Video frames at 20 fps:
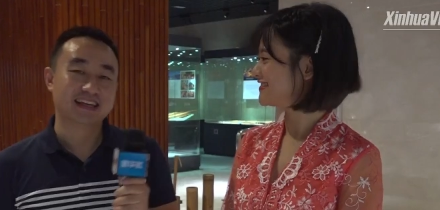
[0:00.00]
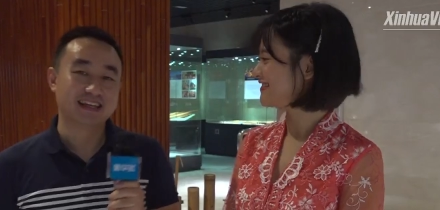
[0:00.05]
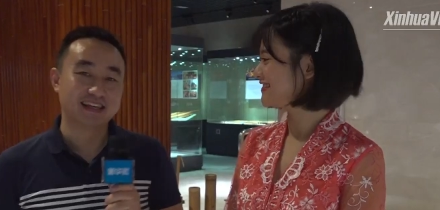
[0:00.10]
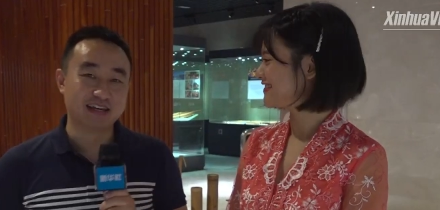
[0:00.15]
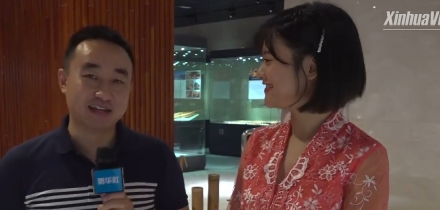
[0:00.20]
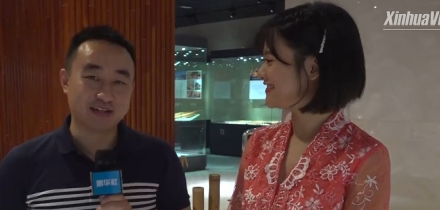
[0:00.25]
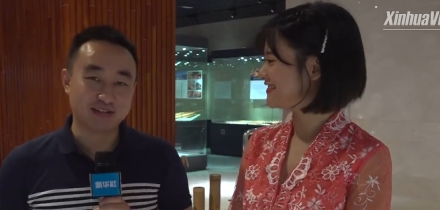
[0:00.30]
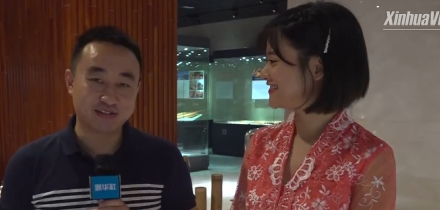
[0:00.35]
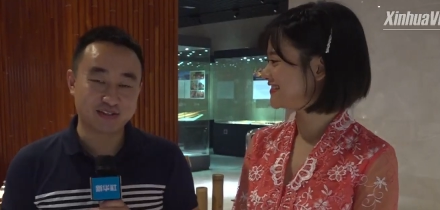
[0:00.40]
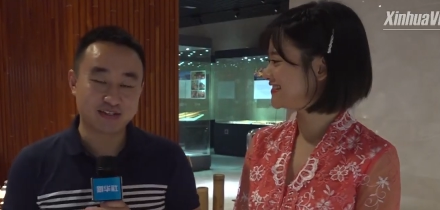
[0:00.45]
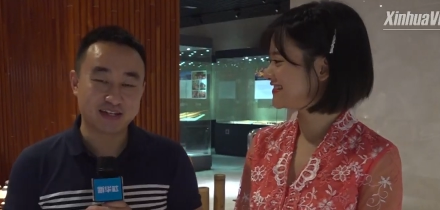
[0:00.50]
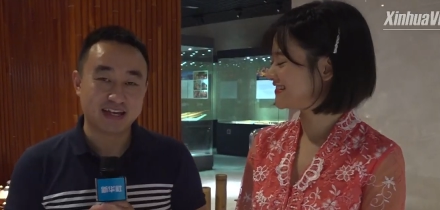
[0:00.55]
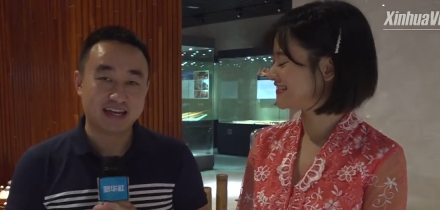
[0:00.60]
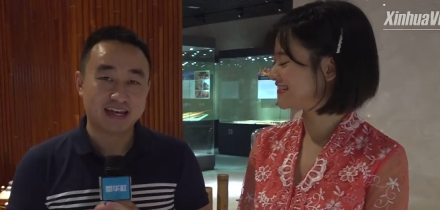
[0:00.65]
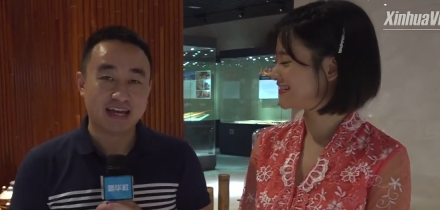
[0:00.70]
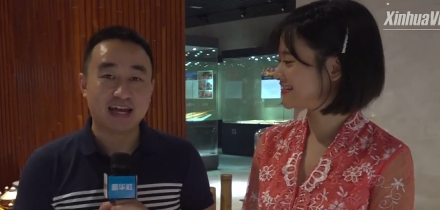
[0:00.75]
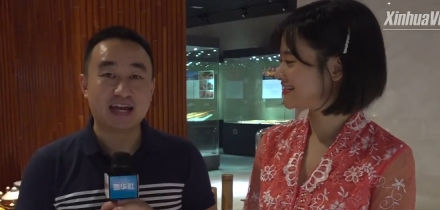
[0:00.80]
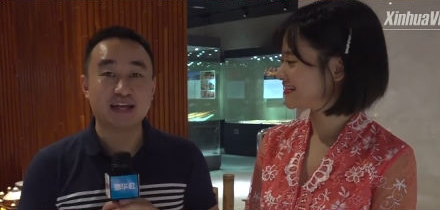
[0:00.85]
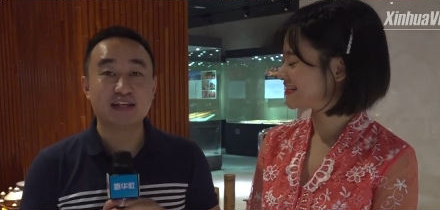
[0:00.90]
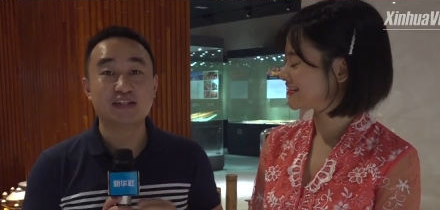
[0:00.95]
Speaker 1: Yes,
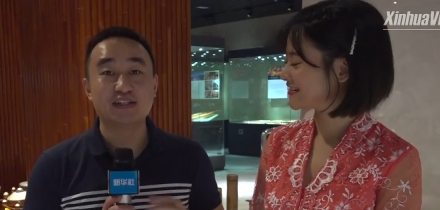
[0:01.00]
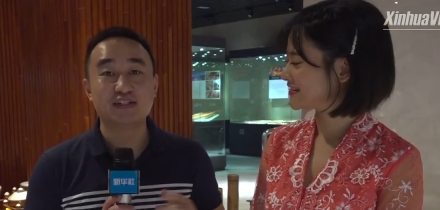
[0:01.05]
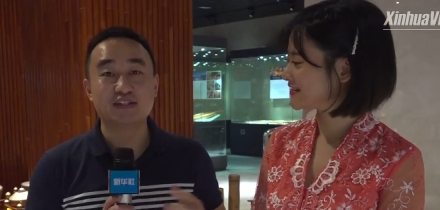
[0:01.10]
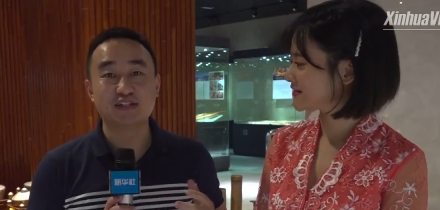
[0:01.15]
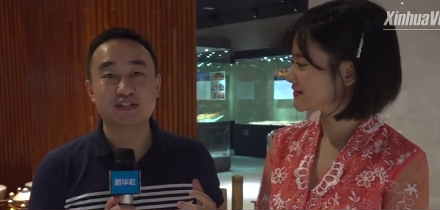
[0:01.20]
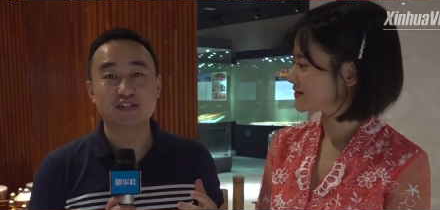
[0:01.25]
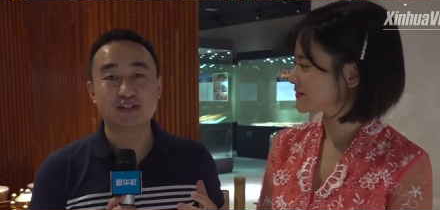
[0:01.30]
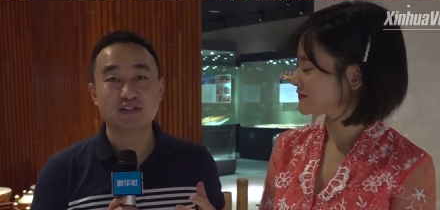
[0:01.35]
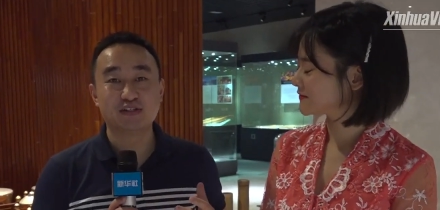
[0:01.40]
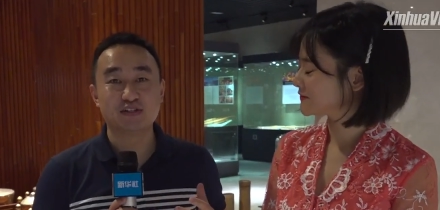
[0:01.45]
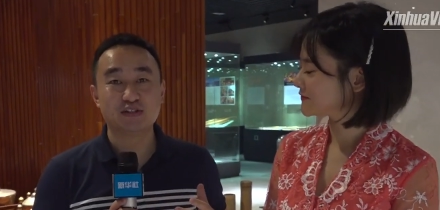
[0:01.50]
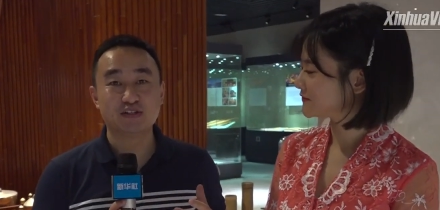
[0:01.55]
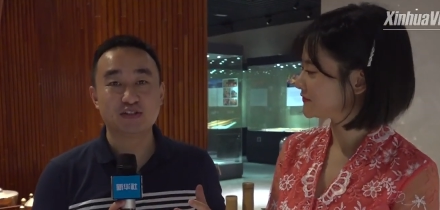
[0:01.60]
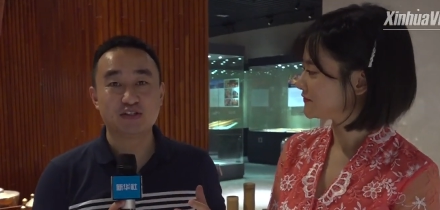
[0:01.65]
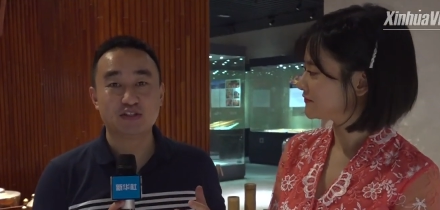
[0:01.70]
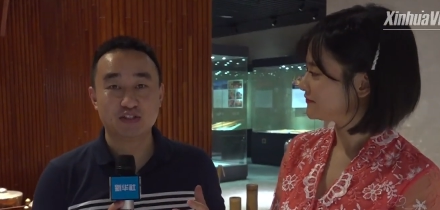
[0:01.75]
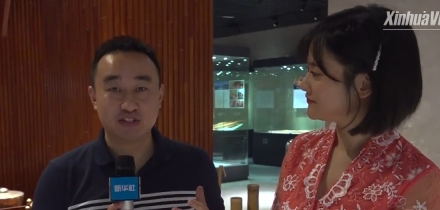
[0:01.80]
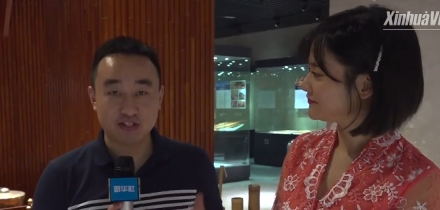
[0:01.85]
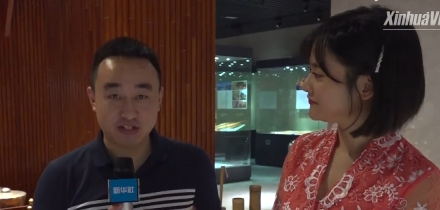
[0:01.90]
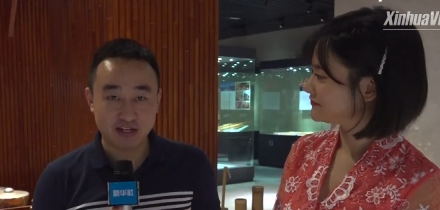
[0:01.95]
and uh,
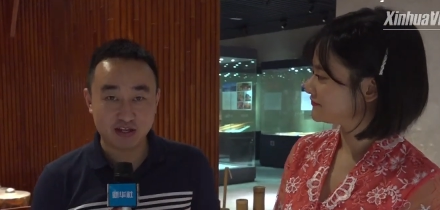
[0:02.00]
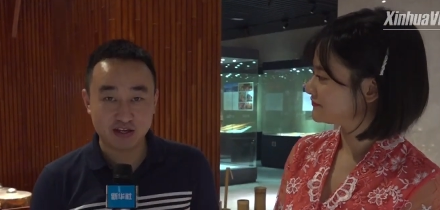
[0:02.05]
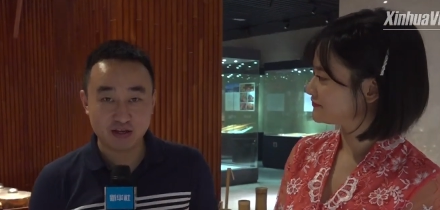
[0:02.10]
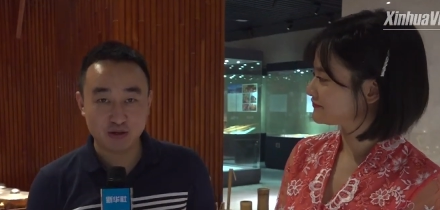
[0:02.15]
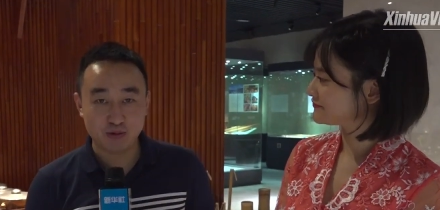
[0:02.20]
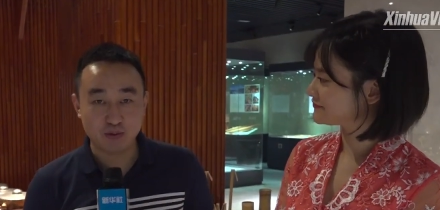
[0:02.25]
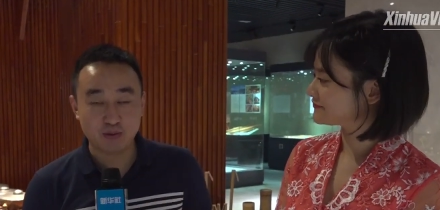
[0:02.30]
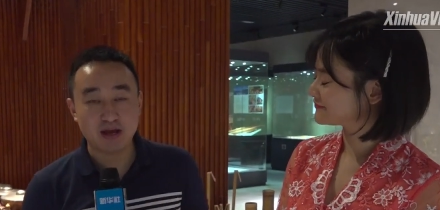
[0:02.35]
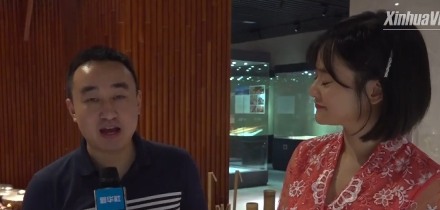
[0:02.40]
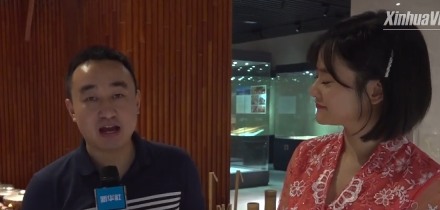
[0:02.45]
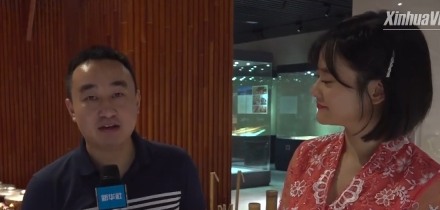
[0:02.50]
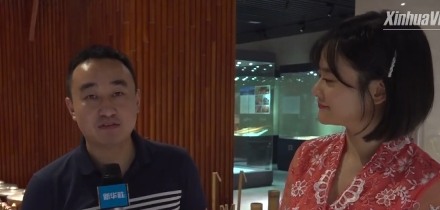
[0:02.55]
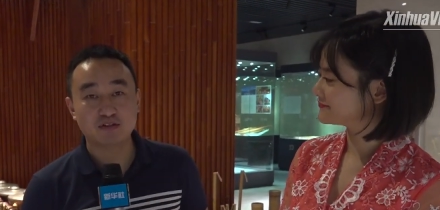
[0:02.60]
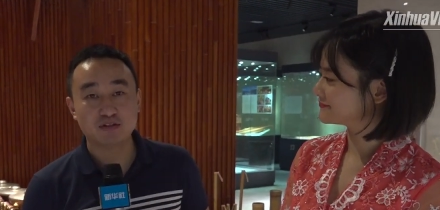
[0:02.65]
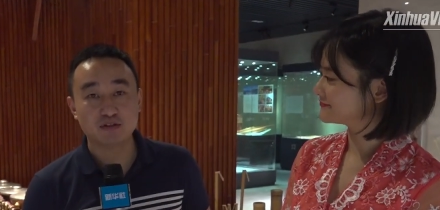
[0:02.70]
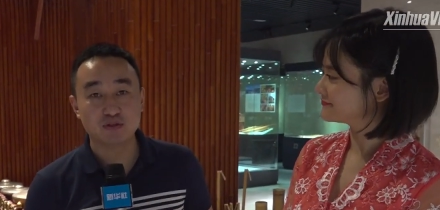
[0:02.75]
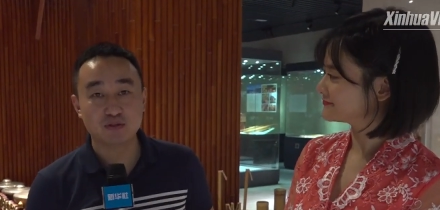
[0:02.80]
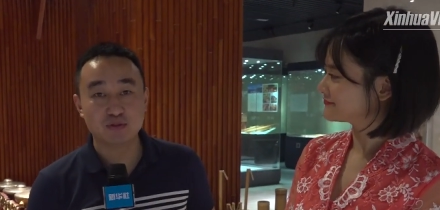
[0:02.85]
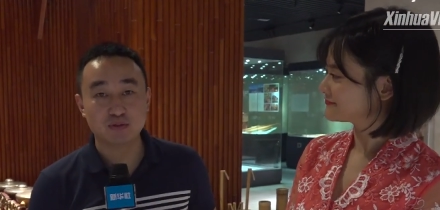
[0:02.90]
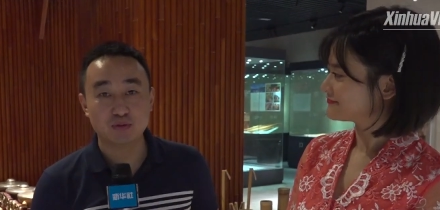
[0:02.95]
today we have
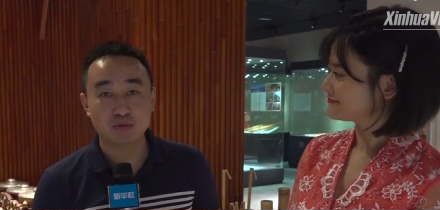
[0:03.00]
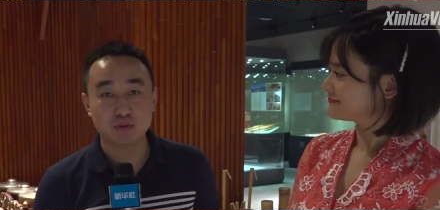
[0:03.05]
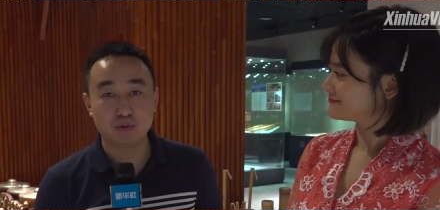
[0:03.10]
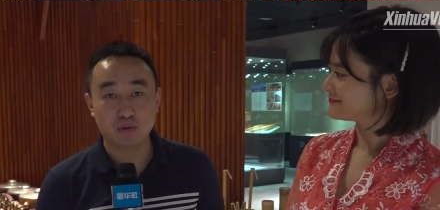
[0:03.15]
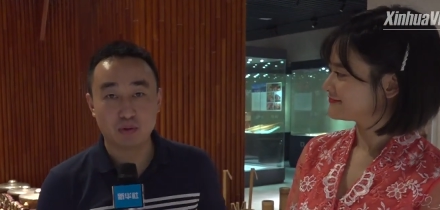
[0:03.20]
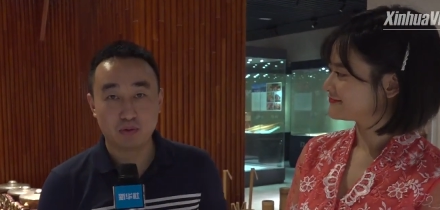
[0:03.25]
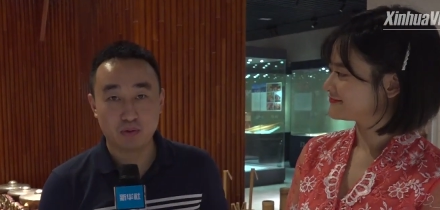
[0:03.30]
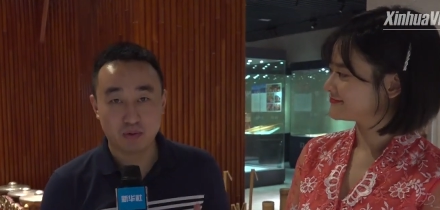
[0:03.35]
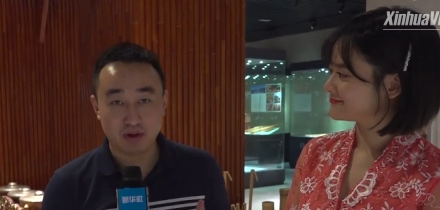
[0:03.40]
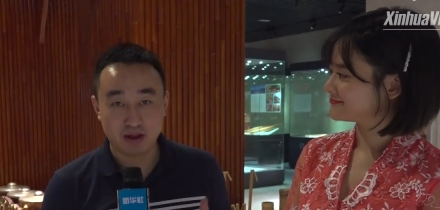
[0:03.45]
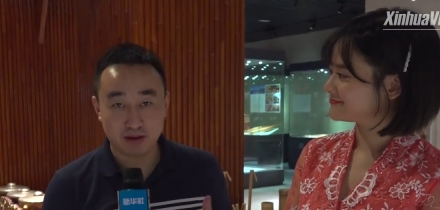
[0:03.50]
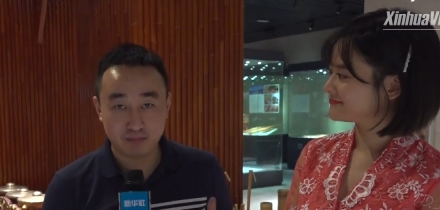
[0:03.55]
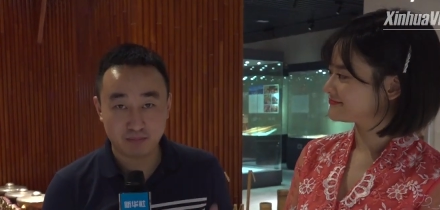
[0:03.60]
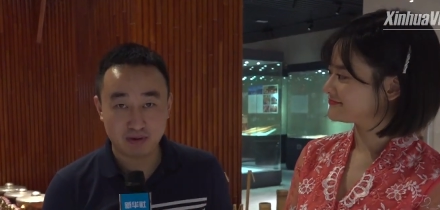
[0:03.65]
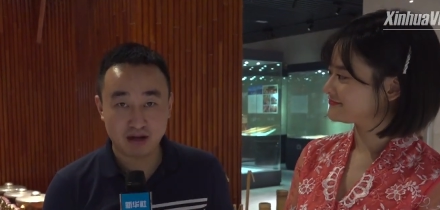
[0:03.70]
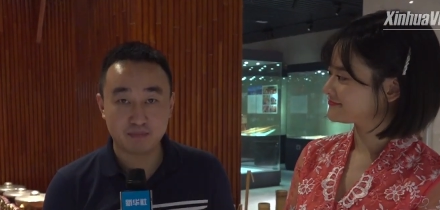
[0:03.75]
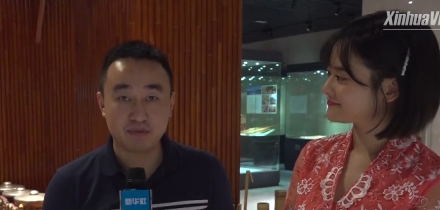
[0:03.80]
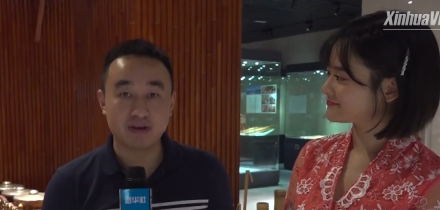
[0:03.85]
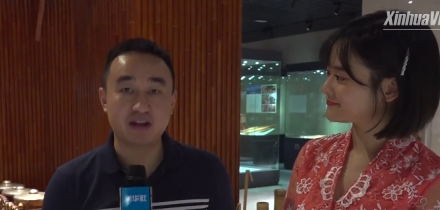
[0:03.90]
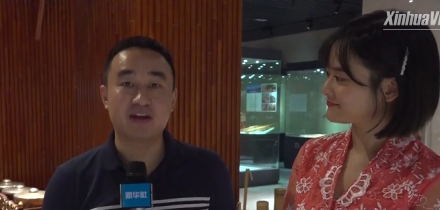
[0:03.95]
to ramp
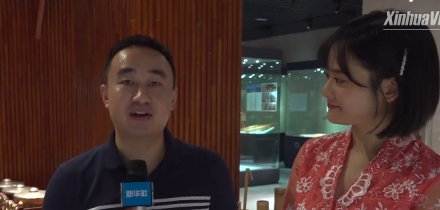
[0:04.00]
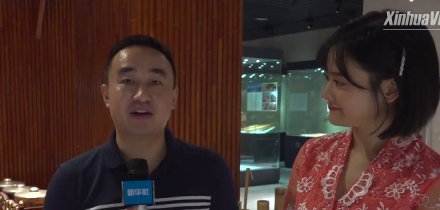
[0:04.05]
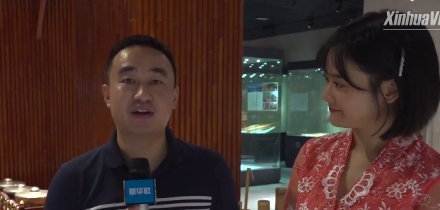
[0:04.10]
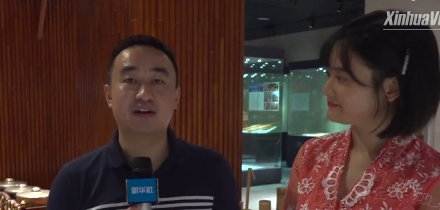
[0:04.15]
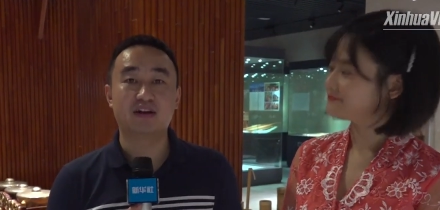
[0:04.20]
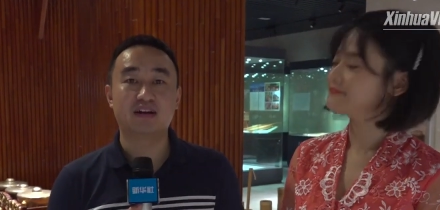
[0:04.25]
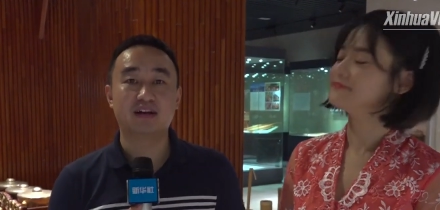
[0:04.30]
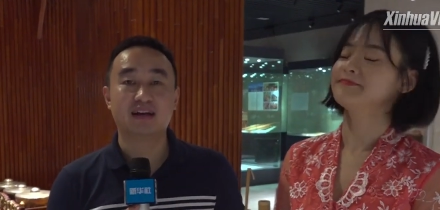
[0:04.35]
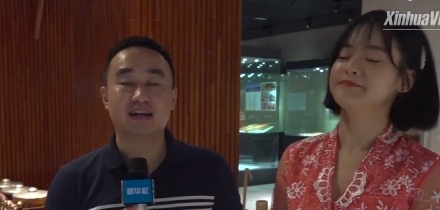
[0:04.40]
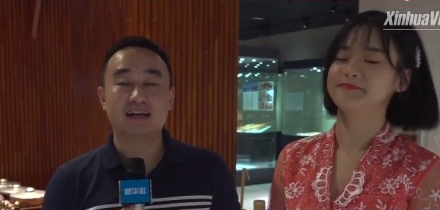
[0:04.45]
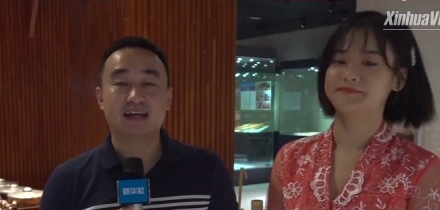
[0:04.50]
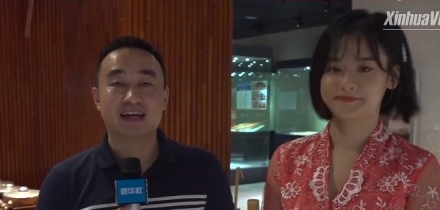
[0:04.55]
up here.